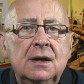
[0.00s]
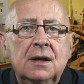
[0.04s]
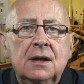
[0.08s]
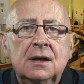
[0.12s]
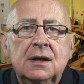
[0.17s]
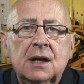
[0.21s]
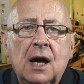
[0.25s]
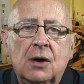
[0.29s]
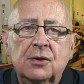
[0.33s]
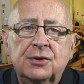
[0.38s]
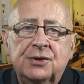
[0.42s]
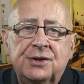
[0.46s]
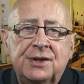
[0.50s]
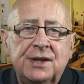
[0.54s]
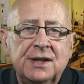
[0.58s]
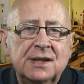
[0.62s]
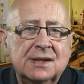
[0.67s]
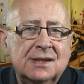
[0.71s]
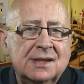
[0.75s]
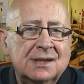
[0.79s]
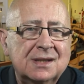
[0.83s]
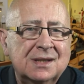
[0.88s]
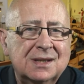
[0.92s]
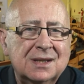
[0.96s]
Now
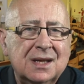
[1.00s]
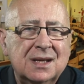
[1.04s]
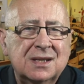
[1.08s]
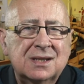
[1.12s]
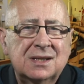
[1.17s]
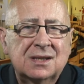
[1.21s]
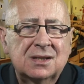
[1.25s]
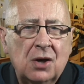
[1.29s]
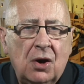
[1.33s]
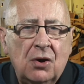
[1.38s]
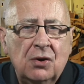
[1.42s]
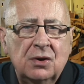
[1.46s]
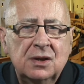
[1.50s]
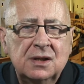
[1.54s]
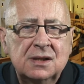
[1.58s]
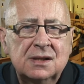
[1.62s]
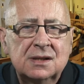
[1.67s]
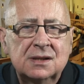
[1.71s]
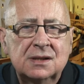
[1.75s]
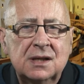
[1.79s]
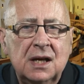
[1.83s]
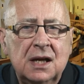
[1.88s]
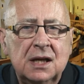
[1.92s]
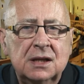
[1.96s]
this is a sorry
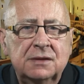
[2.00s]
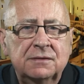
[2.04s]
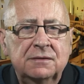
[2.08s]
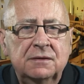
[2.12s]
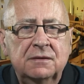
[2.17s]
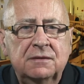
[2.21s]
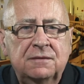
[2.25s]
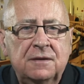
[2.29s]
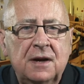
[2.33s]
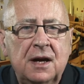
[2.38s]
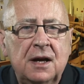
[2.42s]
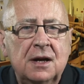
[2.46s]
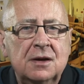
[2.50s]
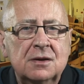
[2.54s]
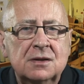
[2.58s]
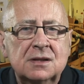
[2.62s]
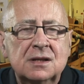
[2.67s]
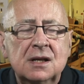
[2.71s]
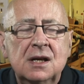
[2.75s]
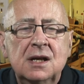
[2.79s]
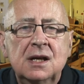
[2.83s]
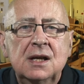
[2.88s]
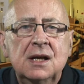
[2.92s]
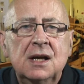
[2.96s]
state of affairs
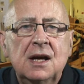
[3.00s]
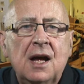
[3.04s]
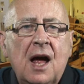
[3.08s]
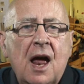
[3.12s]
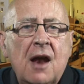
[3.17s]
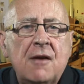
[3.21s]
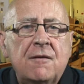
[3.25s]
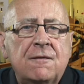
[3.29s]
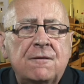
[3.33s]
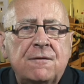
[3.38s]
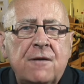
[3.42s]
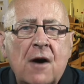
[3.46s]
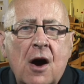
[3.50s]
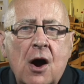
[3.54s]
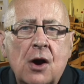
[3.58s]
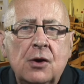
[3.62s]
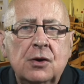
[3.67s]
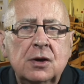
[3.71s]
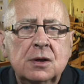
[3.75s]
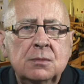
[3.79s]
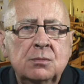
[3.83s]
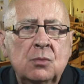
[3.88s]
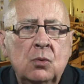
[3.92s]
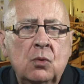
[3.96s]
and far
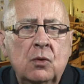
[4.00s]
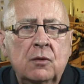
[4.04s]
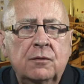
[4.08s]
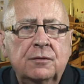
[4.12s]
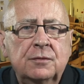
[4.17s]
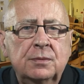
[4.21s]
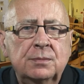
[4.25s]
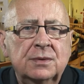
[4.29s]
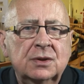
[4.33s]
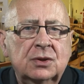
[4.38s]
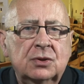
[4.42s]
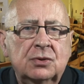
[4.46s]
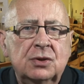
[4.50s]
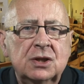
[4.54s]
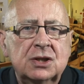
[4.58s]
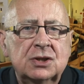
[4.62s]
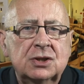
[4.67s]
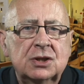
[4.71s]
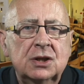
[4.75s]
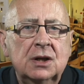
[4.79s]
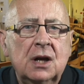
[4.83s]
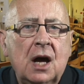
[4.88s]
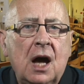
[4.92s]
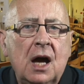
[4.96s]
removed from the
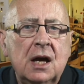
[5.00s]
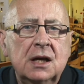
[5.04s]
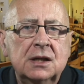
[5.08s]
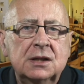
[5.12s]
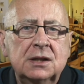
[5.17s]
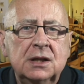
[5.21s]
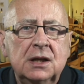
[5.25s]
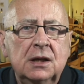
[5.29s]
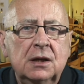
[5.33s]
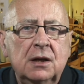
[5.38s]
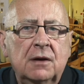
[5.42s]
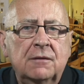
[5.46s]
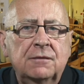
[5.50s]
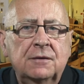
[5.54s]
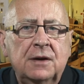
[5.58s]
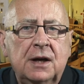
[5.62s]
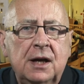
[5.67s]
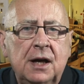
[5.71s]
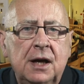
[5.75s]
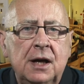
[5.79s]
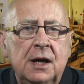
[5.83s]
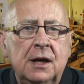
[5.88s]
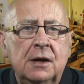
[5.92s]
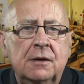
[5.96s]
Christian ideal of
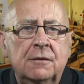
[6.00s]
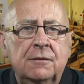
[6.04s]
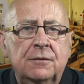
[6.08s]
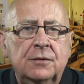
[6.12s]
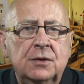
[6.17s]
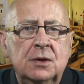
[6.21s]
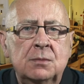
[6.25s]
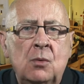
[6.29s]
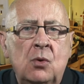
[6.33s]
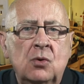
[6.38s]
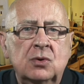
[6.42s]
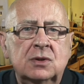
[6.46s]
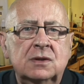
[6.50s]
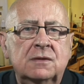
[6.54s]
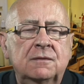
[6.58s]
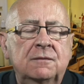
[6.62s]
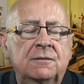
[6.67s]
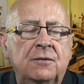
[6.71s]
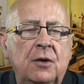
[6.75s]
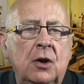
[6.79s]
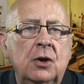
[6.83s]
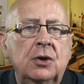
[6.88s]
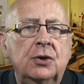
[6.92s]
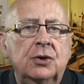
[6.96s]
care for the most
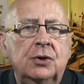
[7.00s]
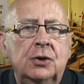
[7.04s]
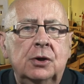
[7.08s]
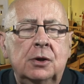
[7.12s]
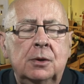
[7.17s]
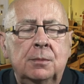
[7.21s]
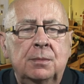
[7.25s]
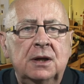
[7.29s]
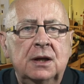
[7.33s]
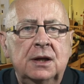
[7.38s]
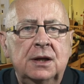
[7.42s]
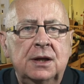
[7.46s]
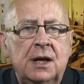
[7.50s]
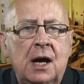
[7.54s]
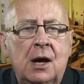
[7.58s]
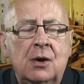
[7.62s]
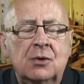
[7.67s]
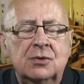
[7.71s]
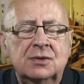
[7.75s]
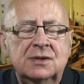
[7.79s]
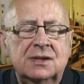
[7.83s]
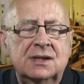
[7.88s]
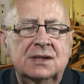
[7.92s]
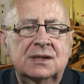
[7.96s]
vulnerable in
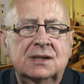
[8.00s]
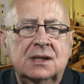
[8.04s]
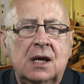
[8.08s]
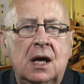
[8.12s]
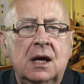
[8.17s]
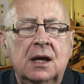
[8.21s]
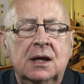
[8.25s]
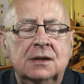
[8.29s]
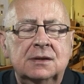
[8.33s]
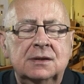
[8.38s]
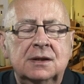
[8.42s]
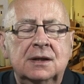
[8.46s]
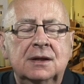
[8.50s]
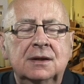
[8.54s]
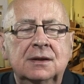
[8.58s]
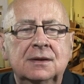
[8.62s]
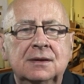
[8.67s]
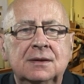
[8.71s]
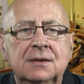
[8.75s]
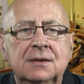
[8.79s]
our society.